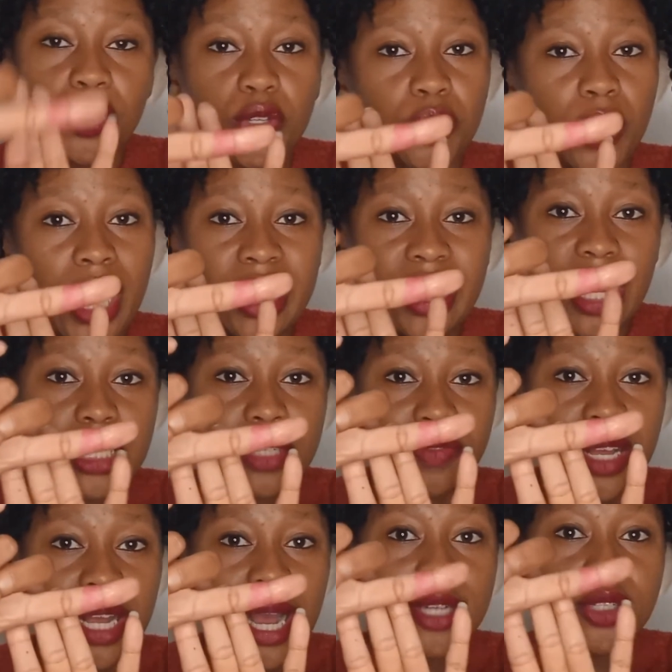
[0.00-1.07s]
use your index
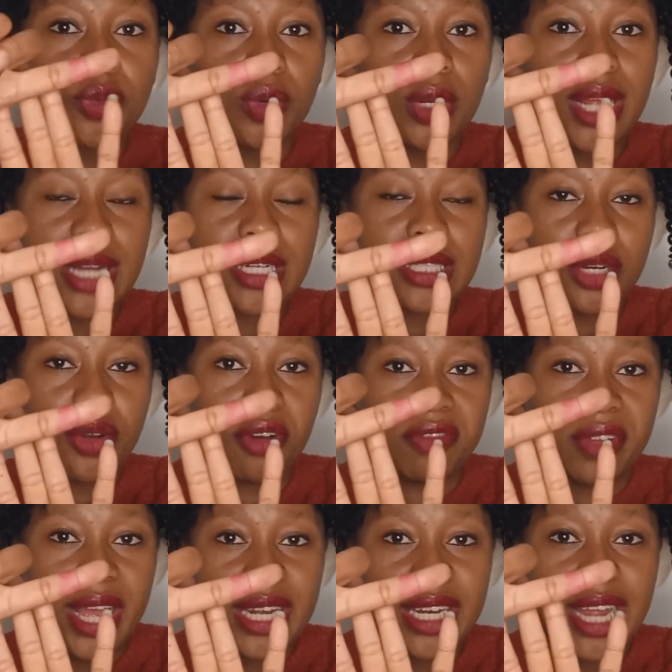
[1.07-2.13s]
finger to get rid of
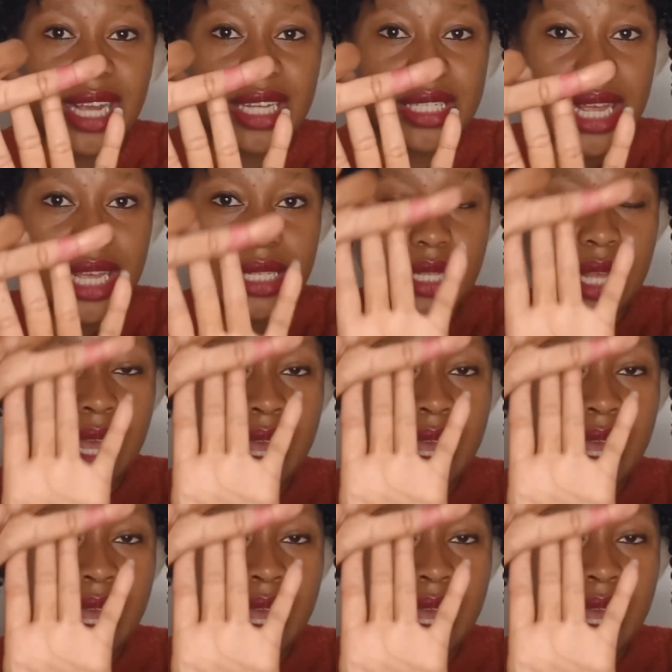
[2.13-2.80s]
any excess